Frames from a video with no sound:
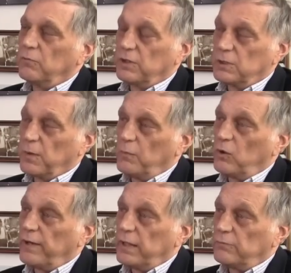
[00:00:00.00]
with
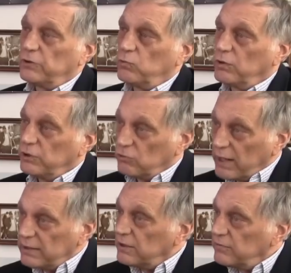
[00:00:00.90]
experimental animals, where
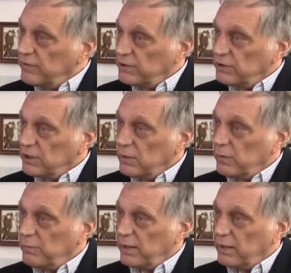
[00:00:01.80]
direct interventions can
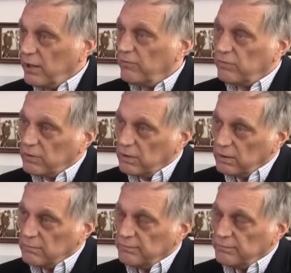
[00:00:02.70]
be made carefully,